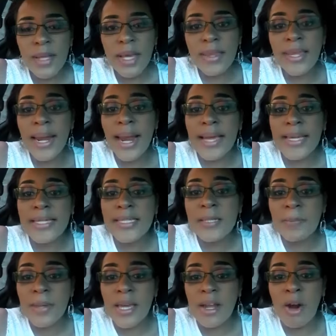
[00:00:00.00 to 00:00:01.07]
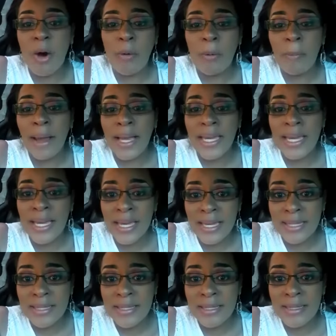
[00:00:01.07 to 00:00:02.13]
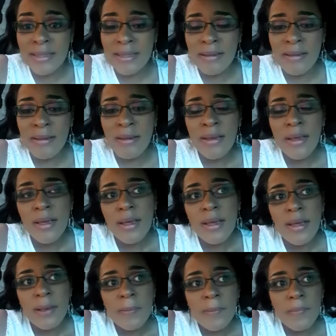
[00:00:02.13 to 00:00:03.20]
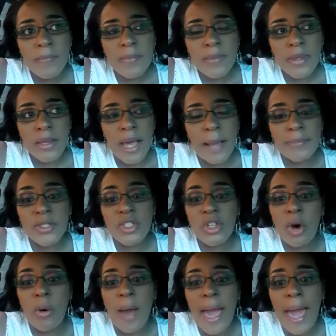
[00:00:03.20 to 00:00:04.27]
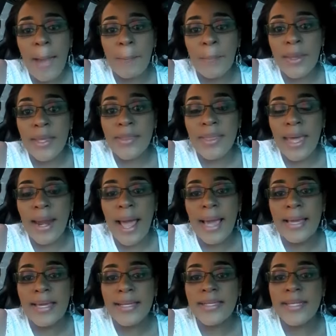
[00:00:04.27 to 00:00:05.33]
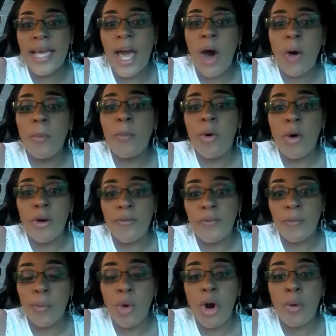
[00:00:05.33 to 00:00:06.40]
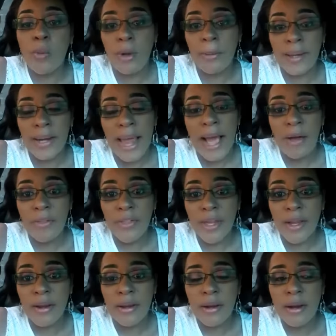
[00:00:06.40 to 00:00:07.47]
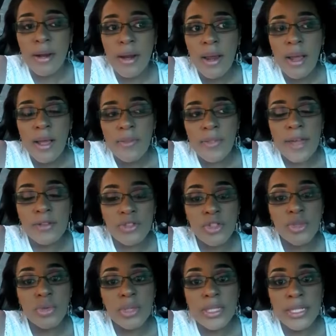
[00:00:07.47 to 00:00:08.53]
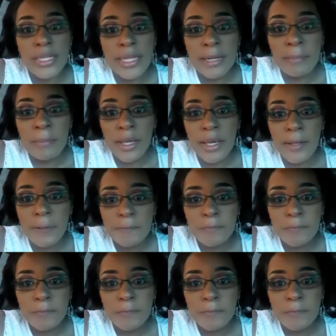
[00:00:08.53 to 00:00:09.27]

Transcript: that I get to be at home with my kids. I'm so happy that I get to help more women out there that truly need me.